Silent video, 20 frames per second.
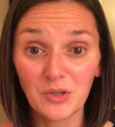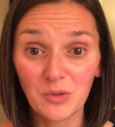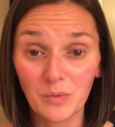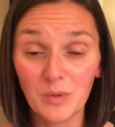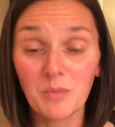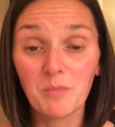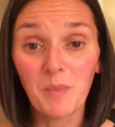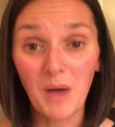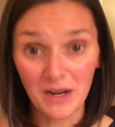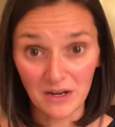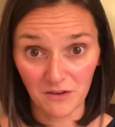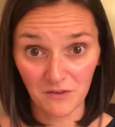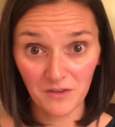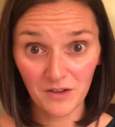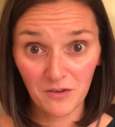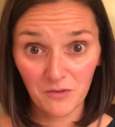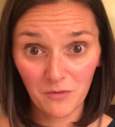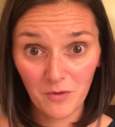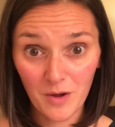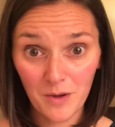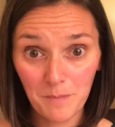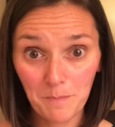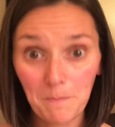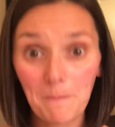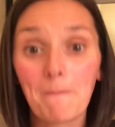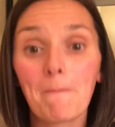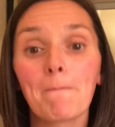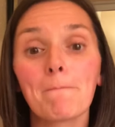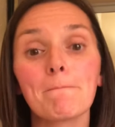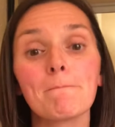you would benefit from,
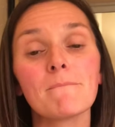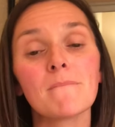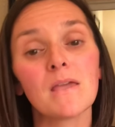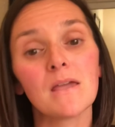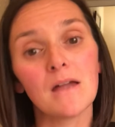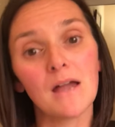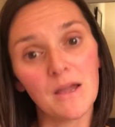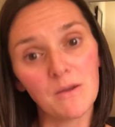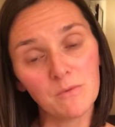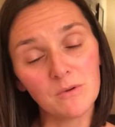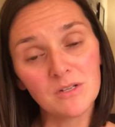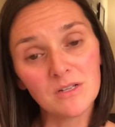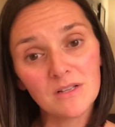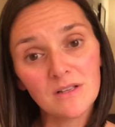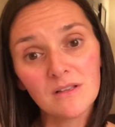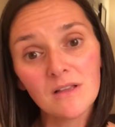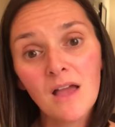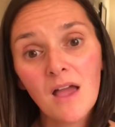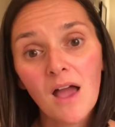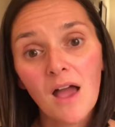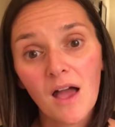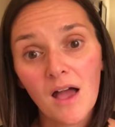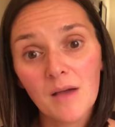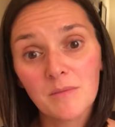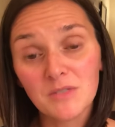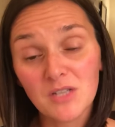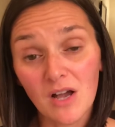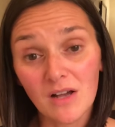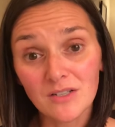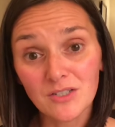I will
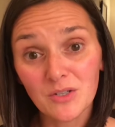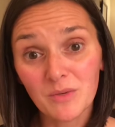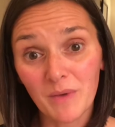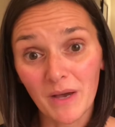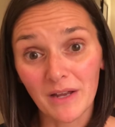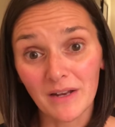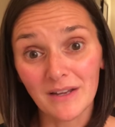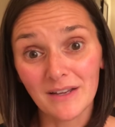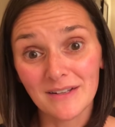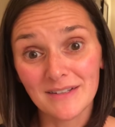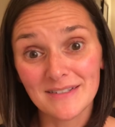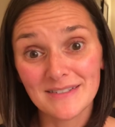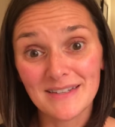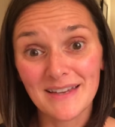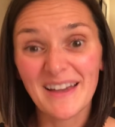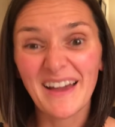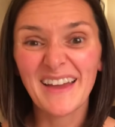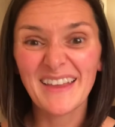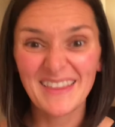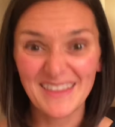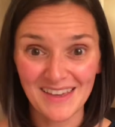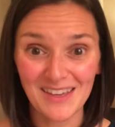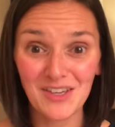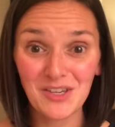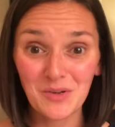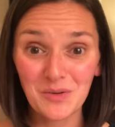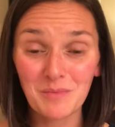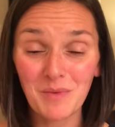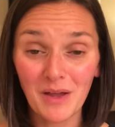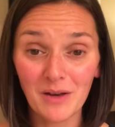talk to you about it and say, I
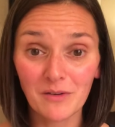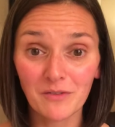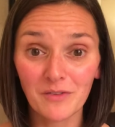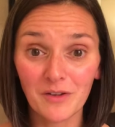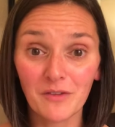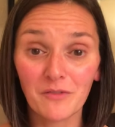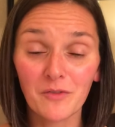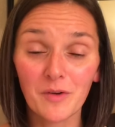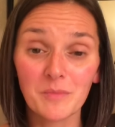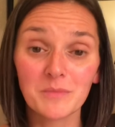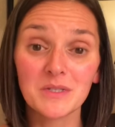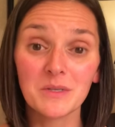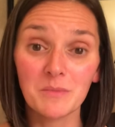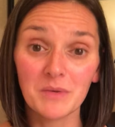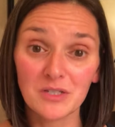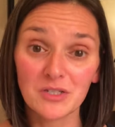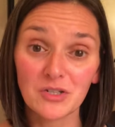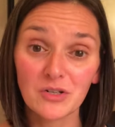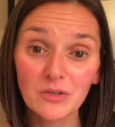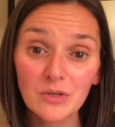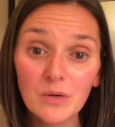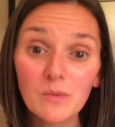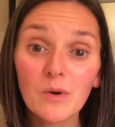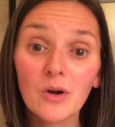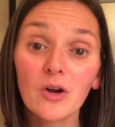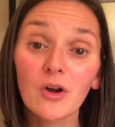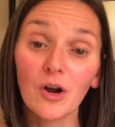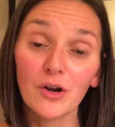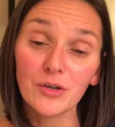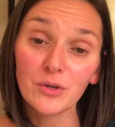think you'd benefit from some internal
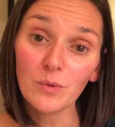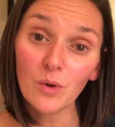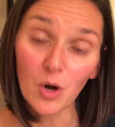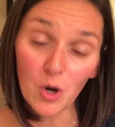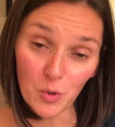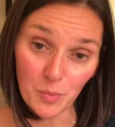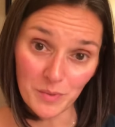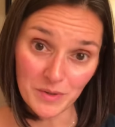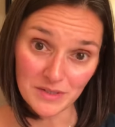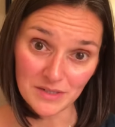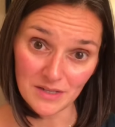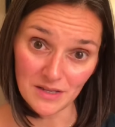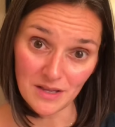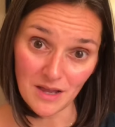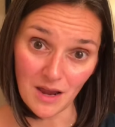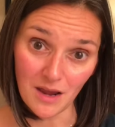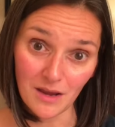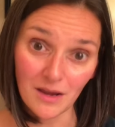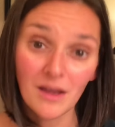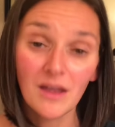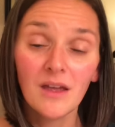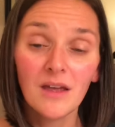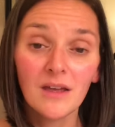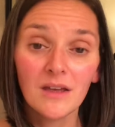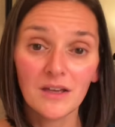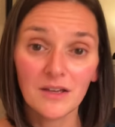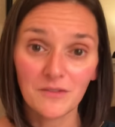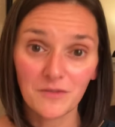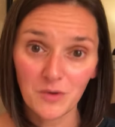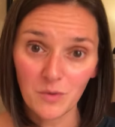work. Are you open to that?
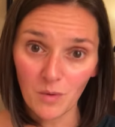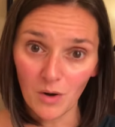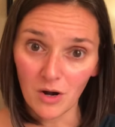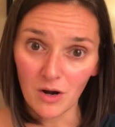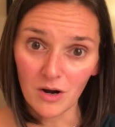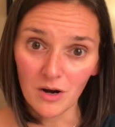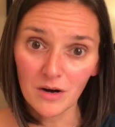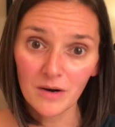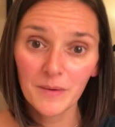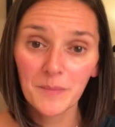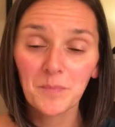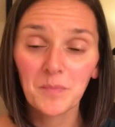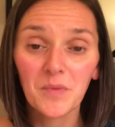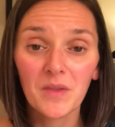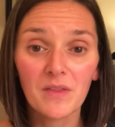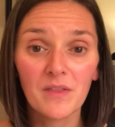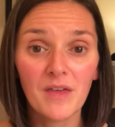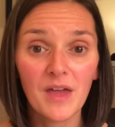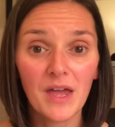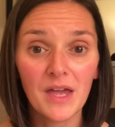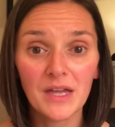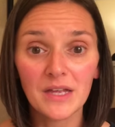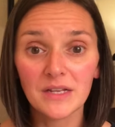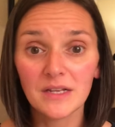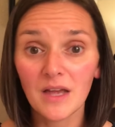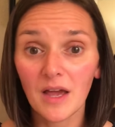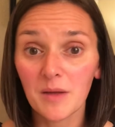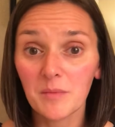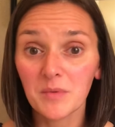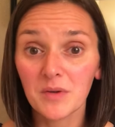If you are,
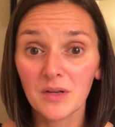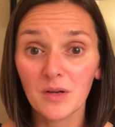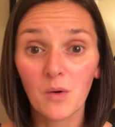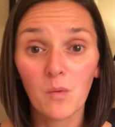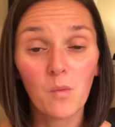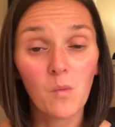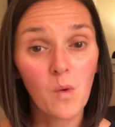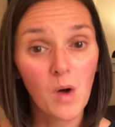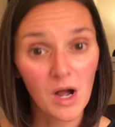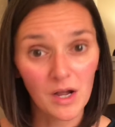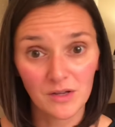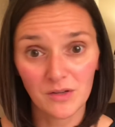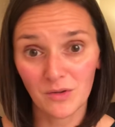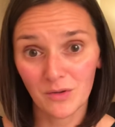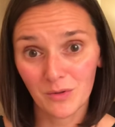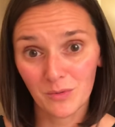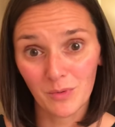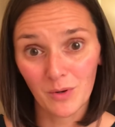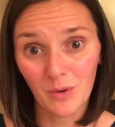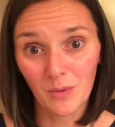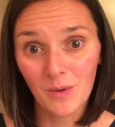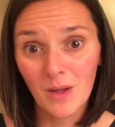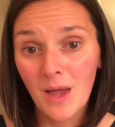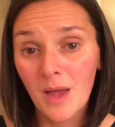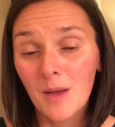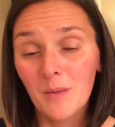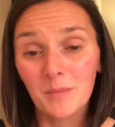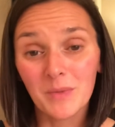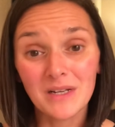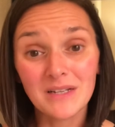then I'm gonna walk you through.
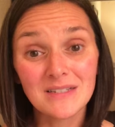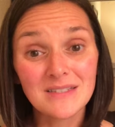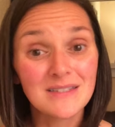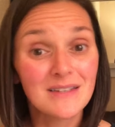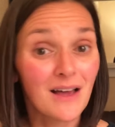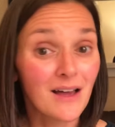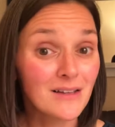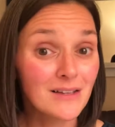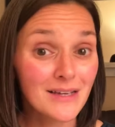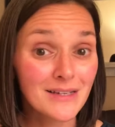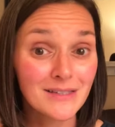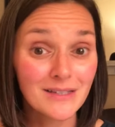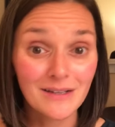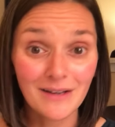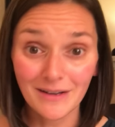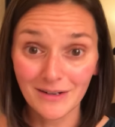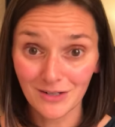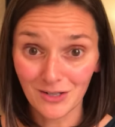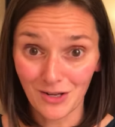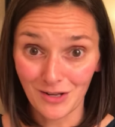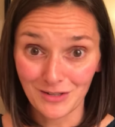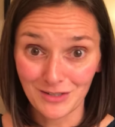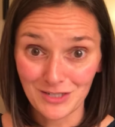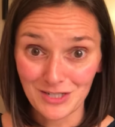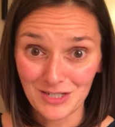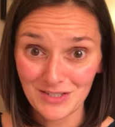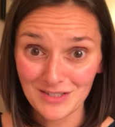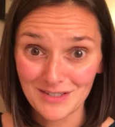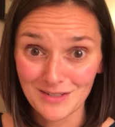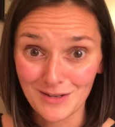But it's not like the
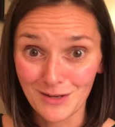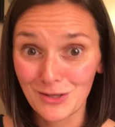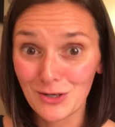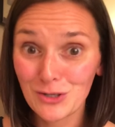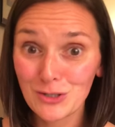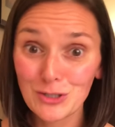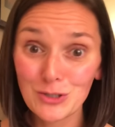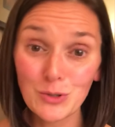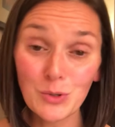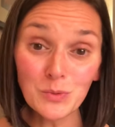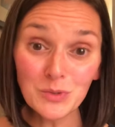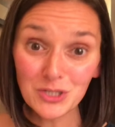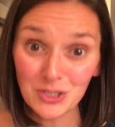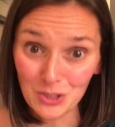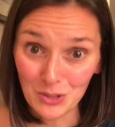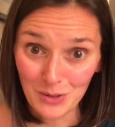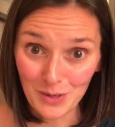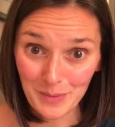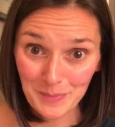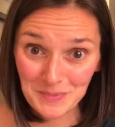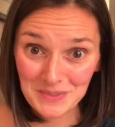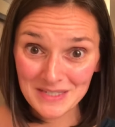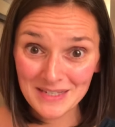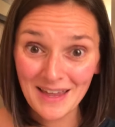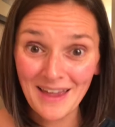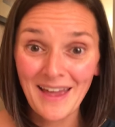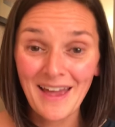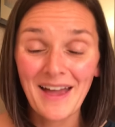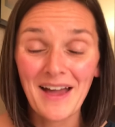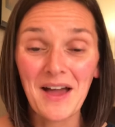gynecologist. There's no stirrups.
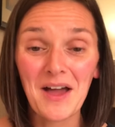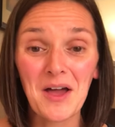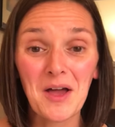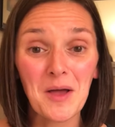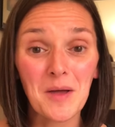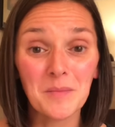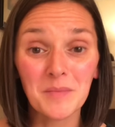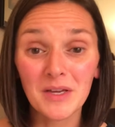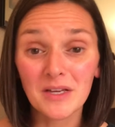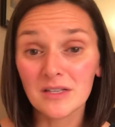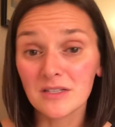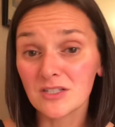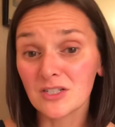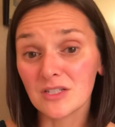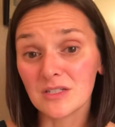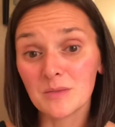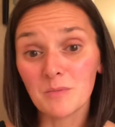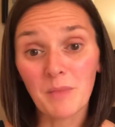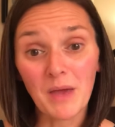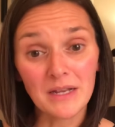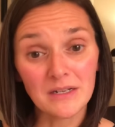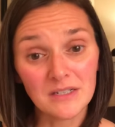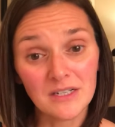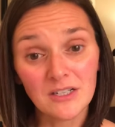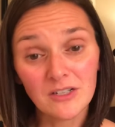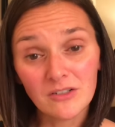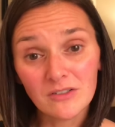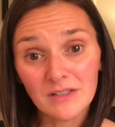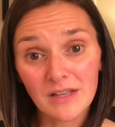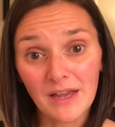It's just
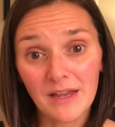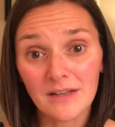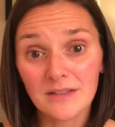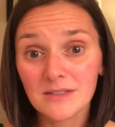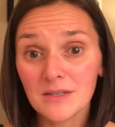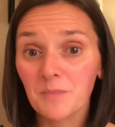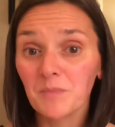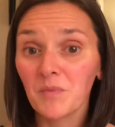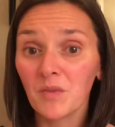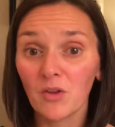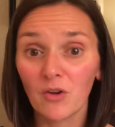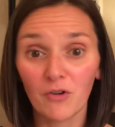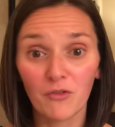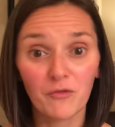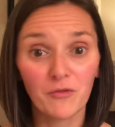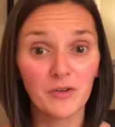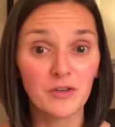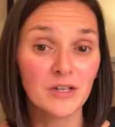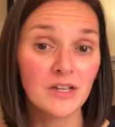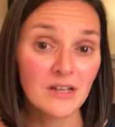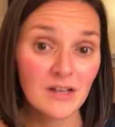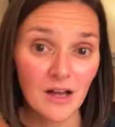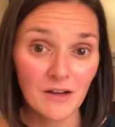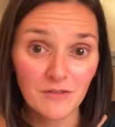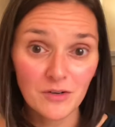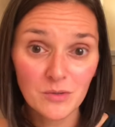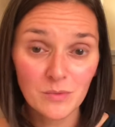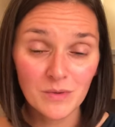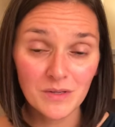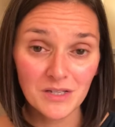bending your legs. You're fully
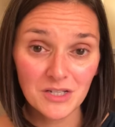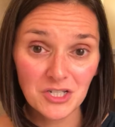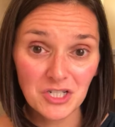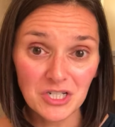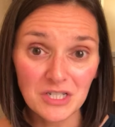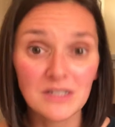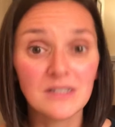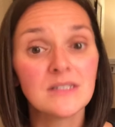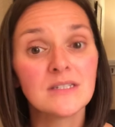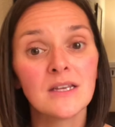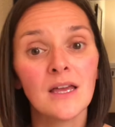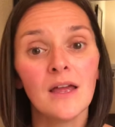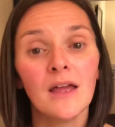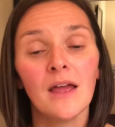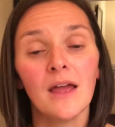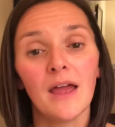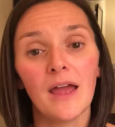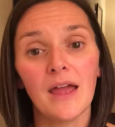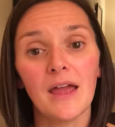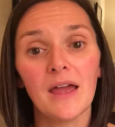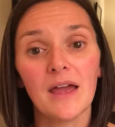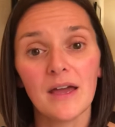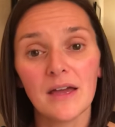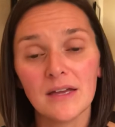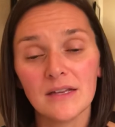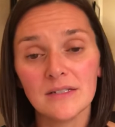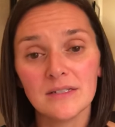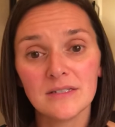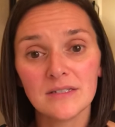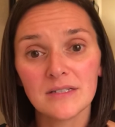covered with a sheet,
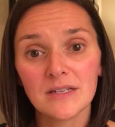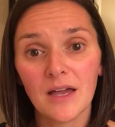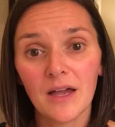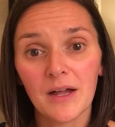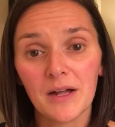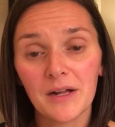and